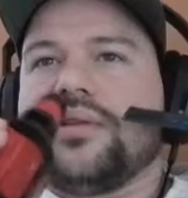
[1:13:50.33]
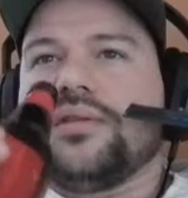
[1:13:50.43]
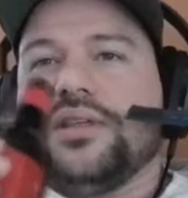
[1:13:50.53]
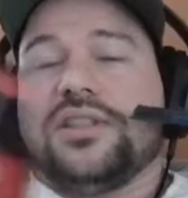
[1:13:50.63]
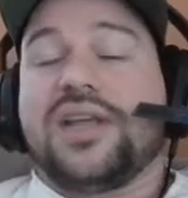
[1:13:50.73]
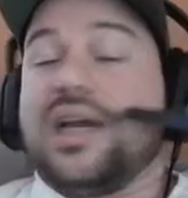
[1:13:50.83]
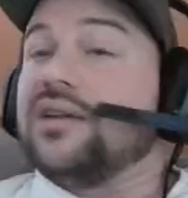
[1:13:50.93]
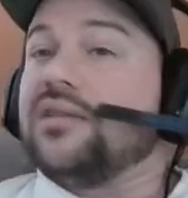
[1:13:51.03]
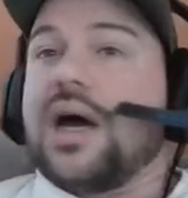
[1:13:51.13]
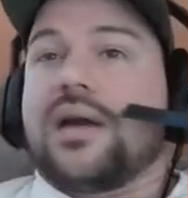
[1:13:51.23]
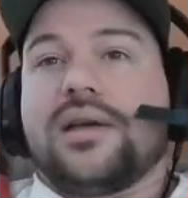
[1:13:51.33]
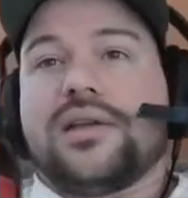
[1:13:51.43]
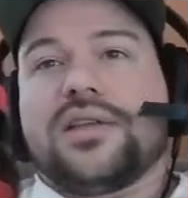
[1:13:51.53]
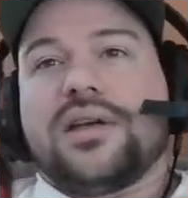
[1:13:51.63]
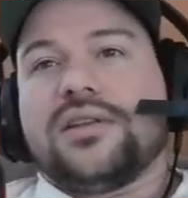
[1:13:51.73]
He's taking a lot of
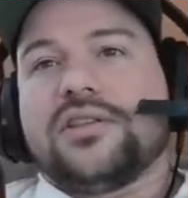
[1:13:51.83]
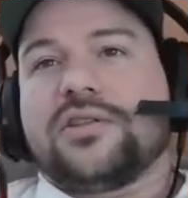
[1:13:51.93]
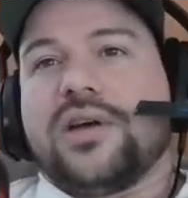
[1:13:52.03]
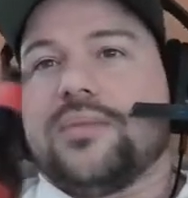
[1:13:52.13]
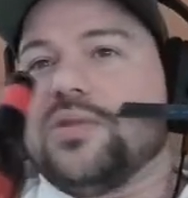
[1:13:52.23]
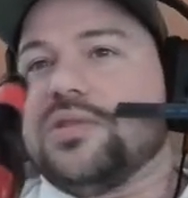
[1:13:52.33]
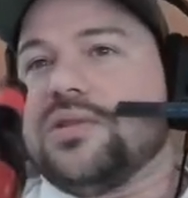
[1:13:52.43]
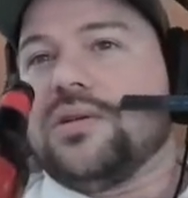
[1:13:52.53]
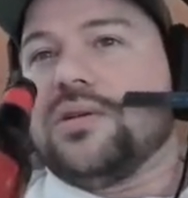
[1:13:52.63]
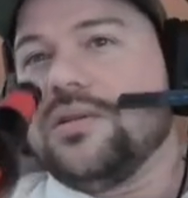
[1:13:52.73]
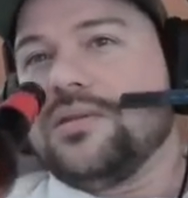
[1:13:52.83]
hits on these scrambles though.